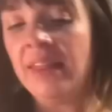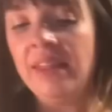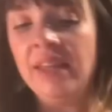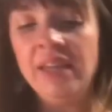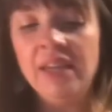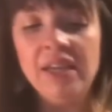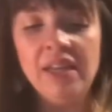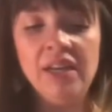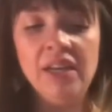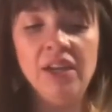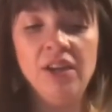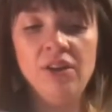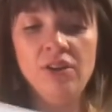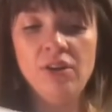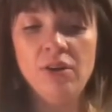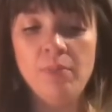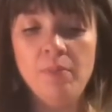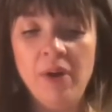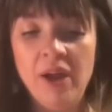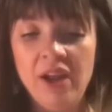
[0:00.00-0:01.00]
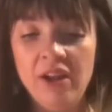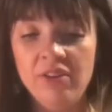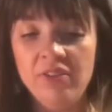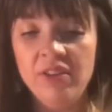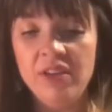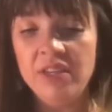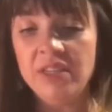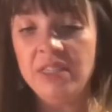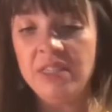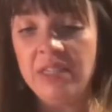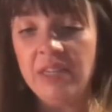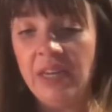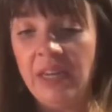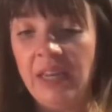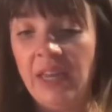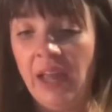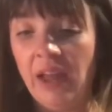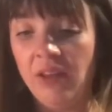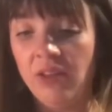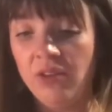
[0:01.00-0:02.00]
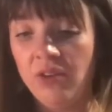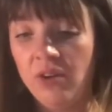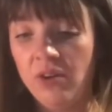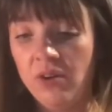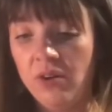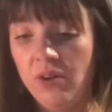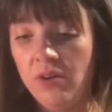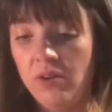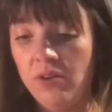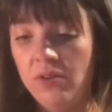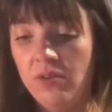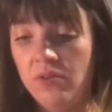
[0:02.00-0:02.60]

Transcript: think in here, to pair these together.